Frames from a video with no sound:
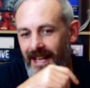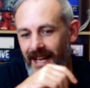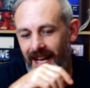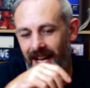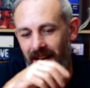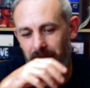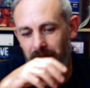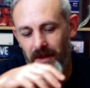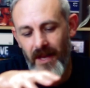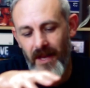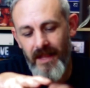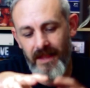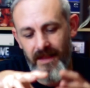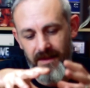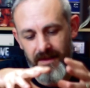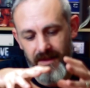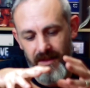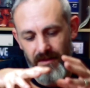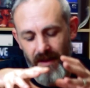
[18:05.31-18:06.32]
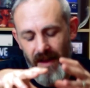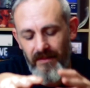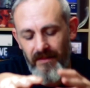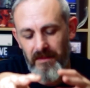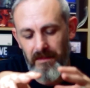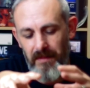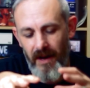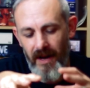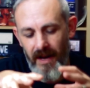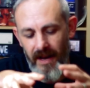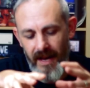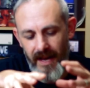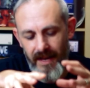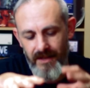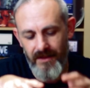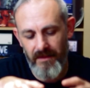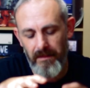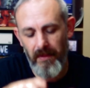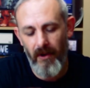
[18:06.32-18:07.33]
You have to put
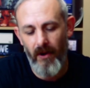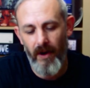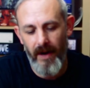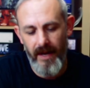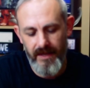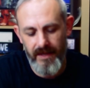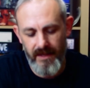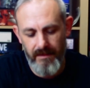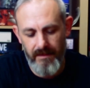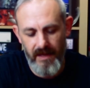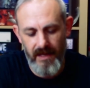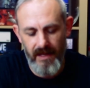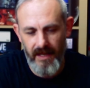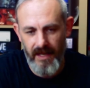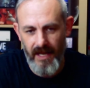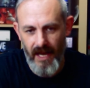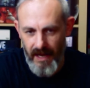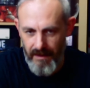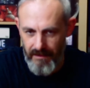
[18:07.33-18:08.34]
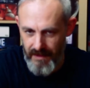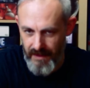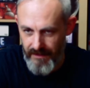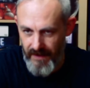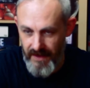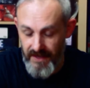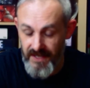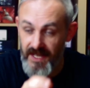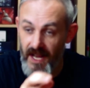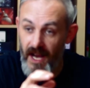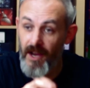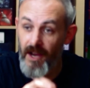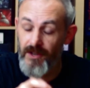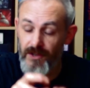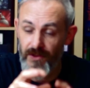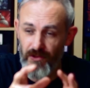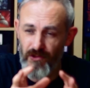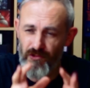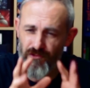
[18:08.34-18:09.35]
into a pot into the middle of the game at the very start
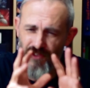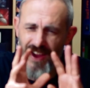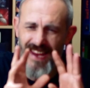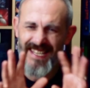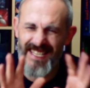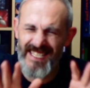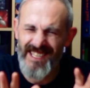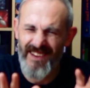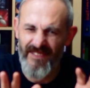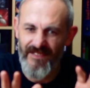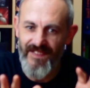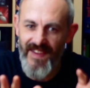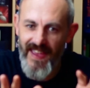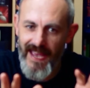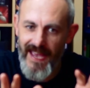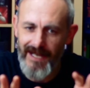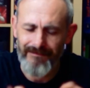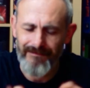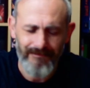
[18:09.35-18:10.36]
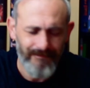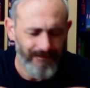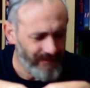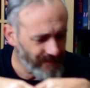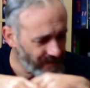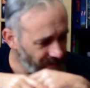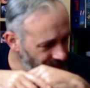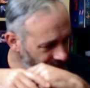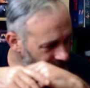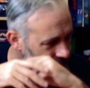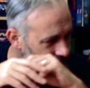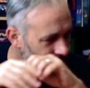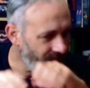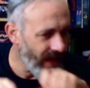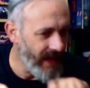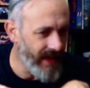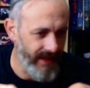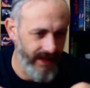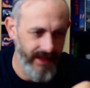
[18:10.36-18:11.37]
as your greatest fear.
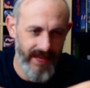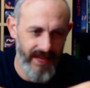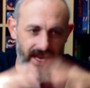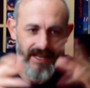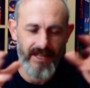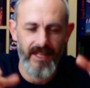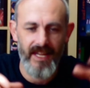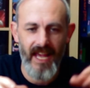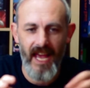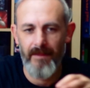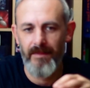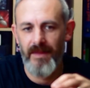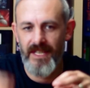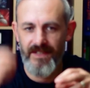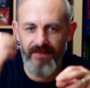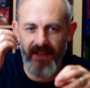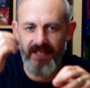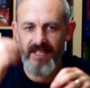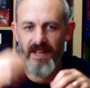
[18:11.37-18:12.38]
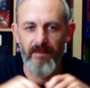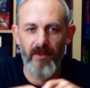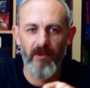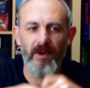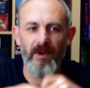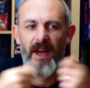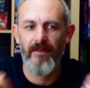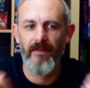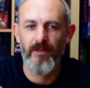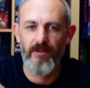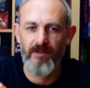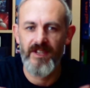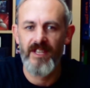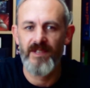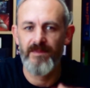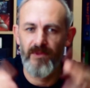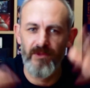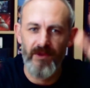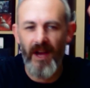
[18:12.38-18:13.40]
And at the end of the game, these things get pulled out, and yours
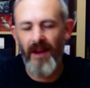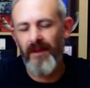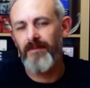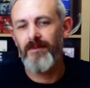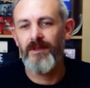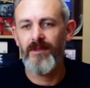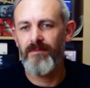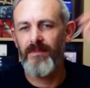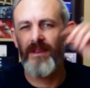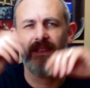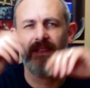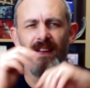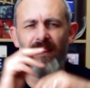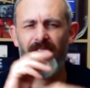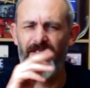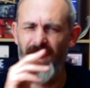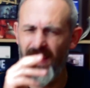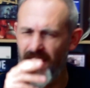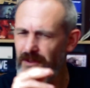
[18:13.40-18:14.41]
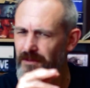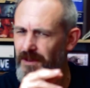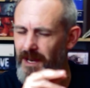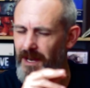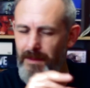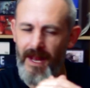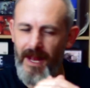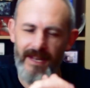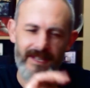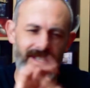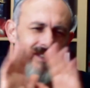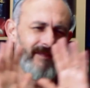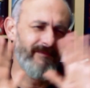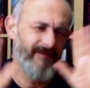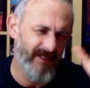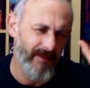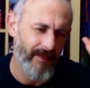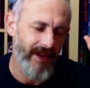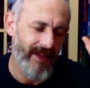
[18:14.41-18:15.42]
gets pulled out. I think you're eliminated,
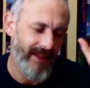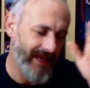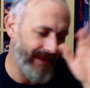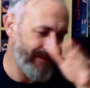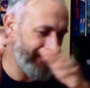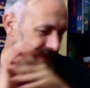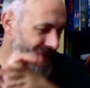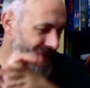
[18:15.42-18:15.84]
something like that.